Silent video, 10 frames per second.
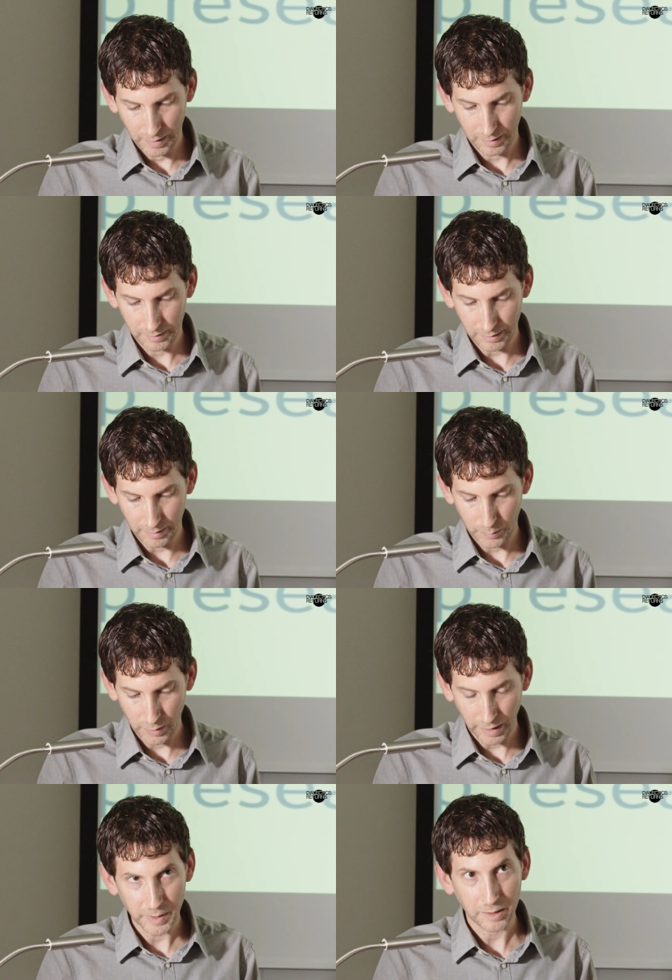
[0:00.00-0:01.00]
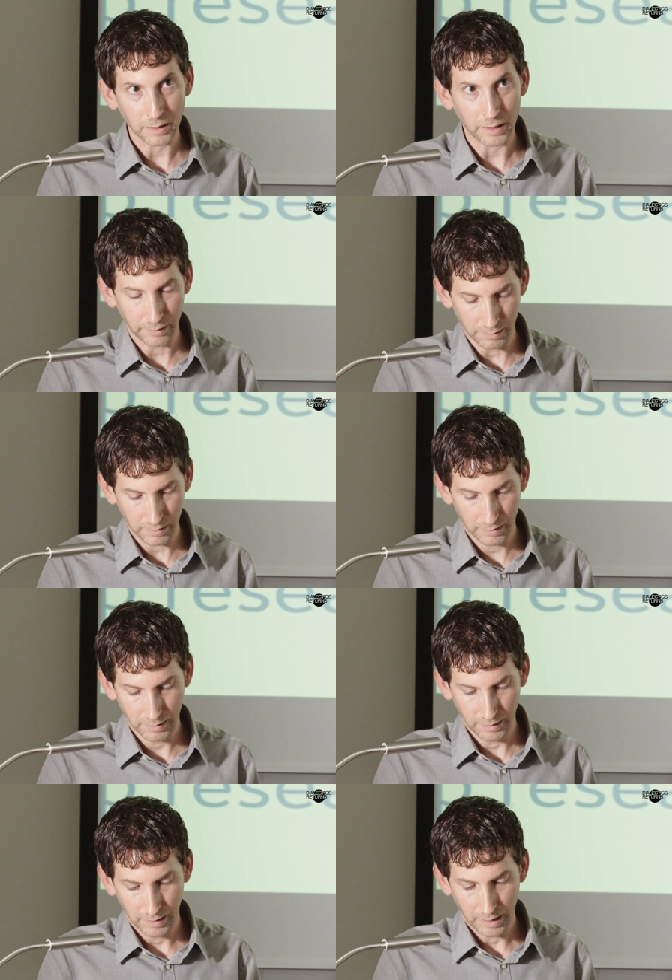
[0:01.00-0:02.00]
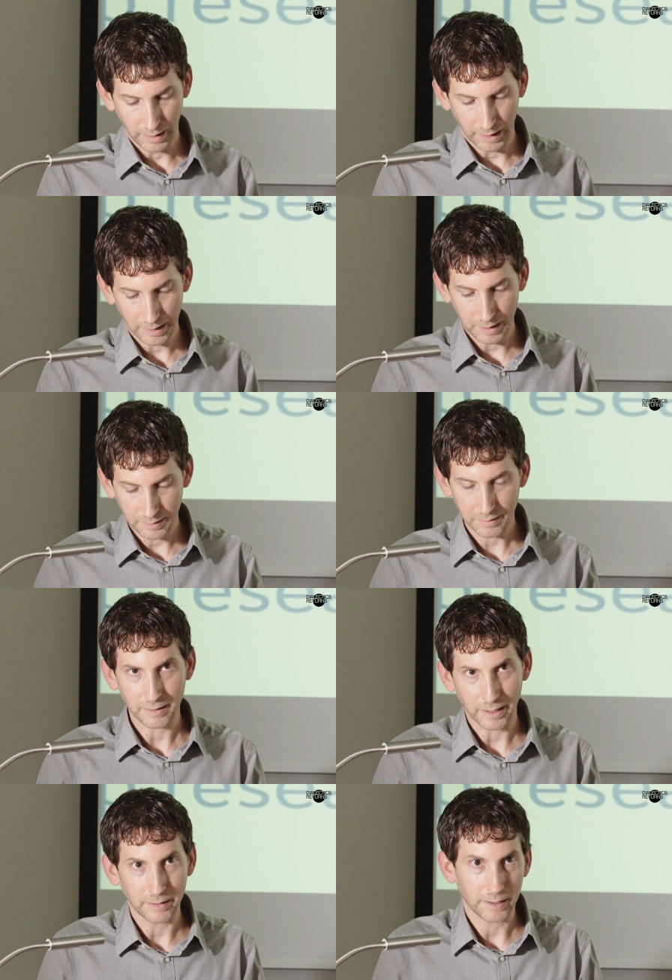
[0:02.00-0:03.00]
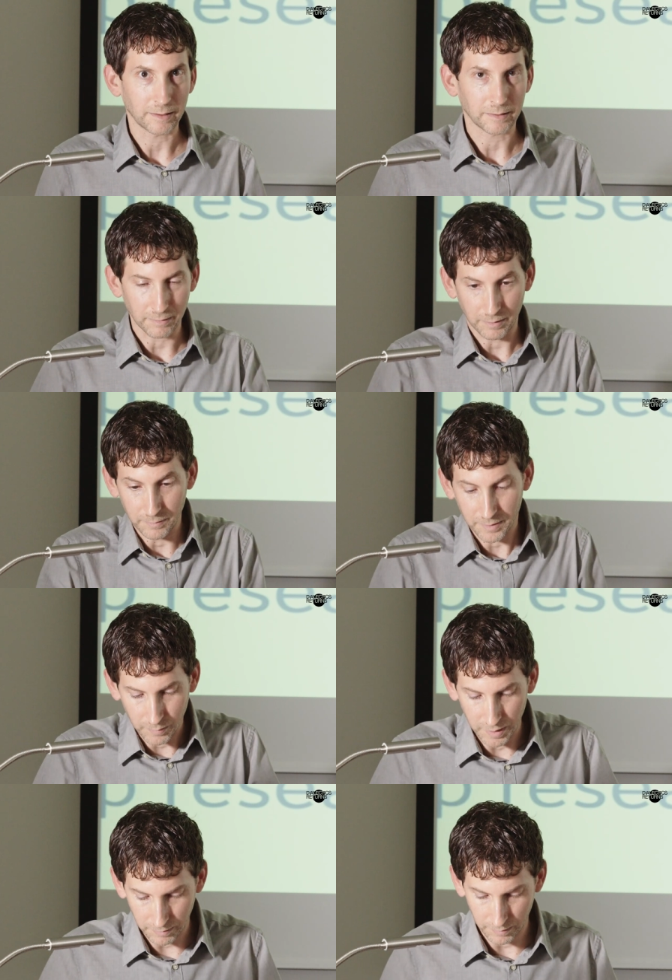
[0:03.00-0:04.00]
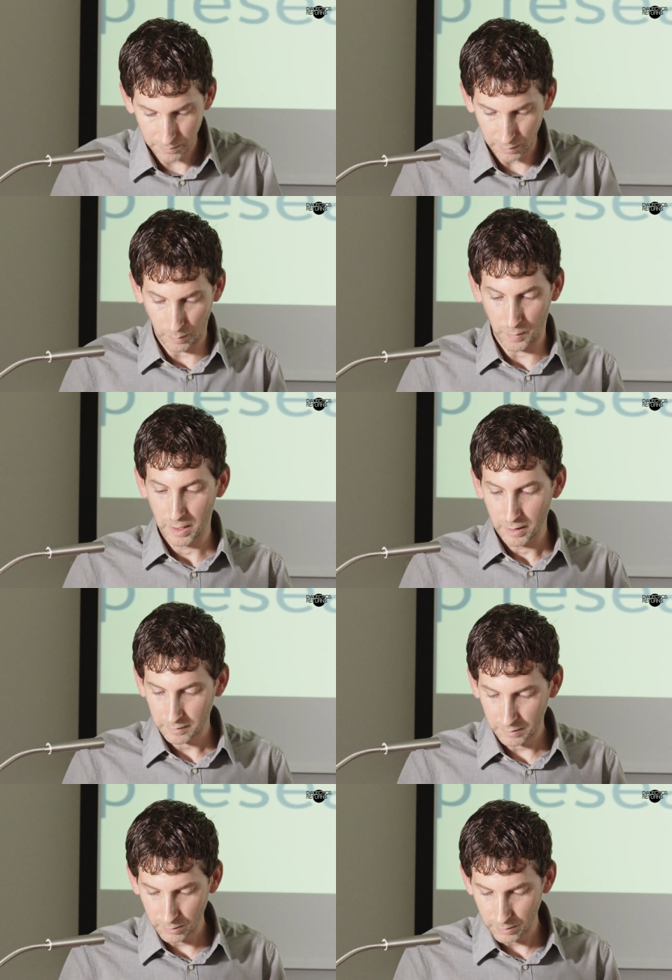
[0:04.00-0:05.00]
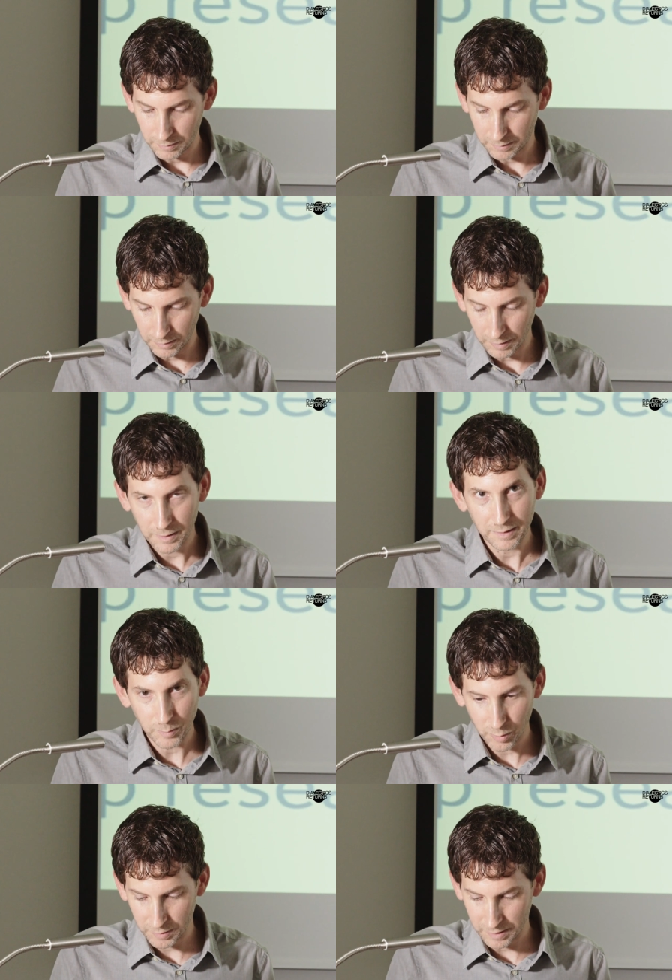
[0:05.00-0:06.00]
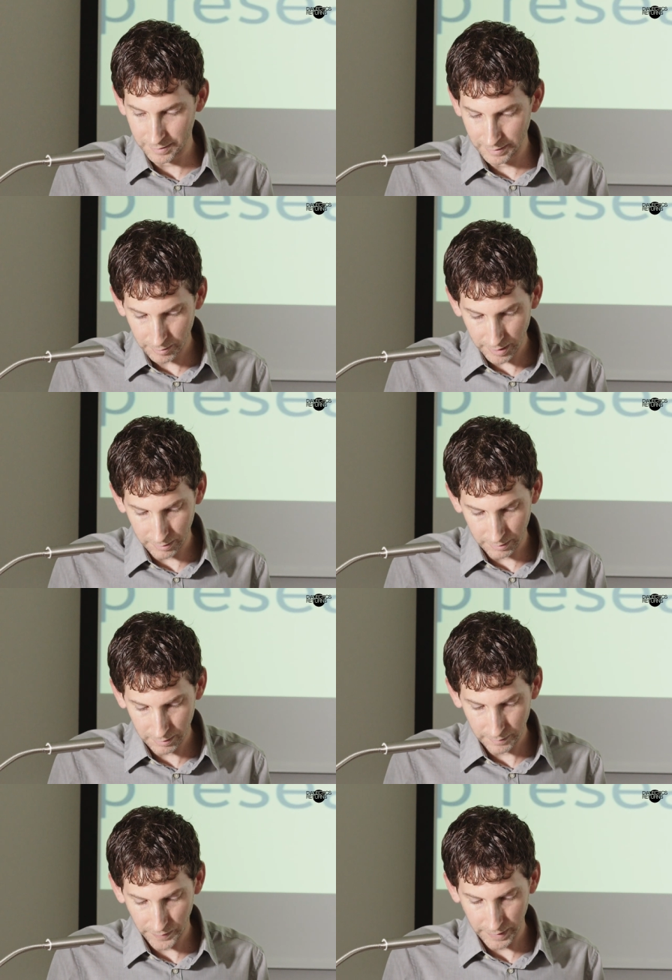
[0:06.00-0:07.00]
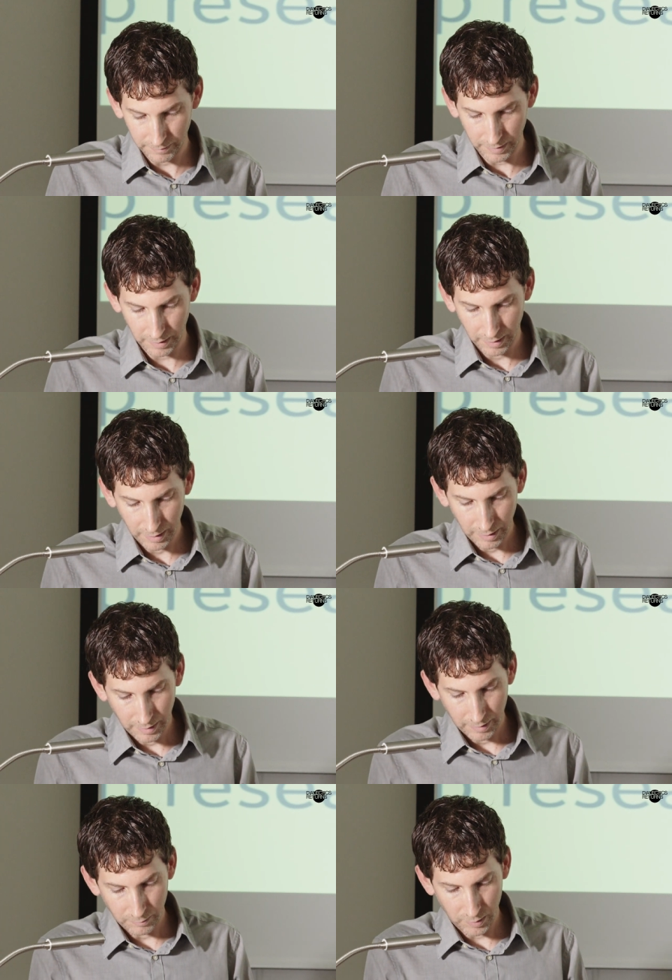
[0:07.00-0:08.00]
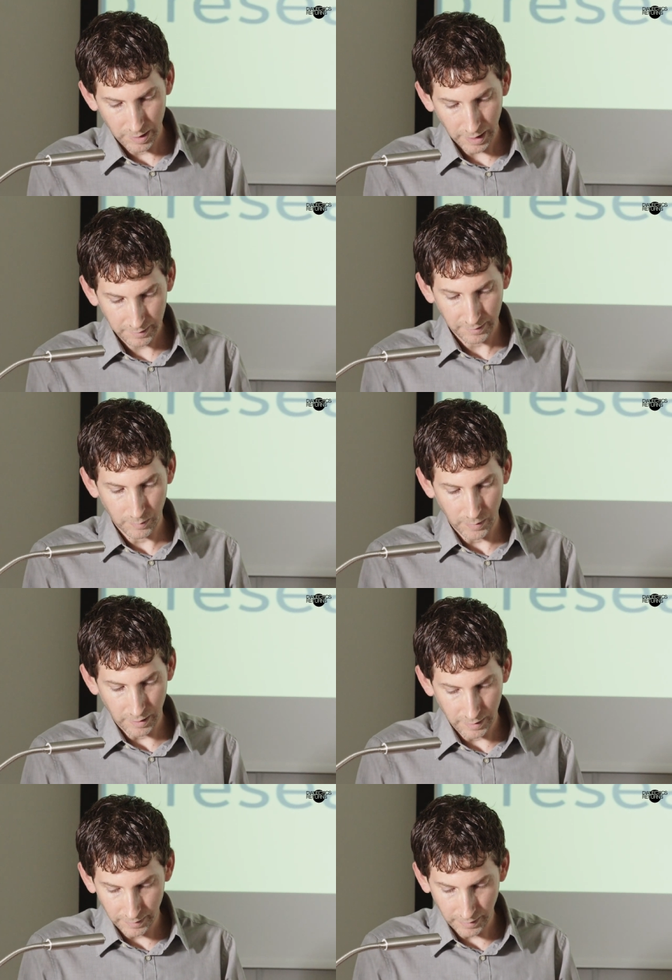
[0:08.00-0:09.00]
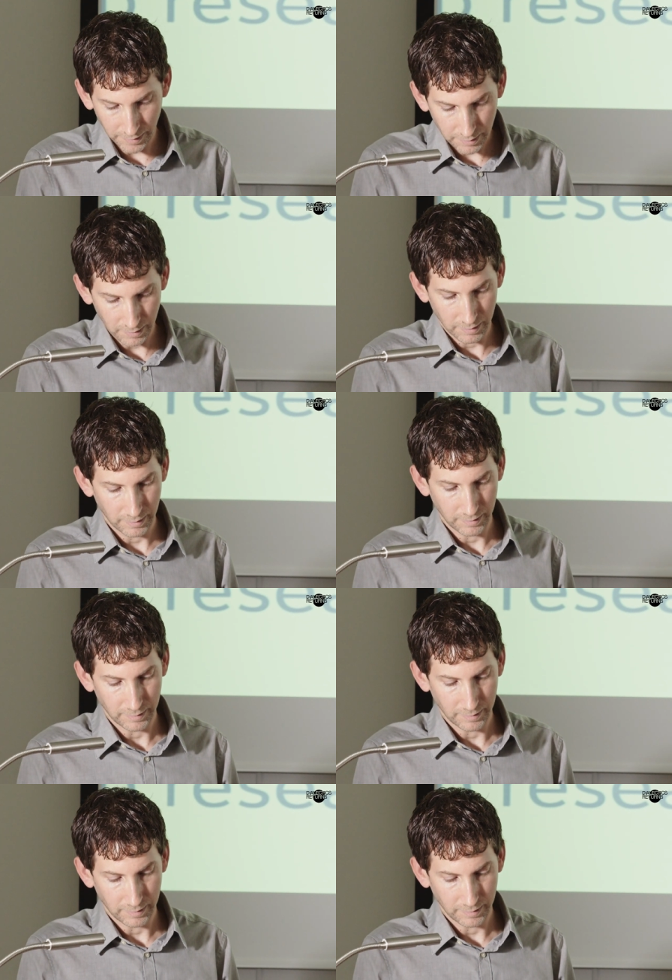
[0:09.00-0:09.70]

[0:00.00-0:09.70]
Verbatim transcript: his uh, polemical other engages in dialectics of, of some different form. So, so if his approach is lyrical, it rejects some other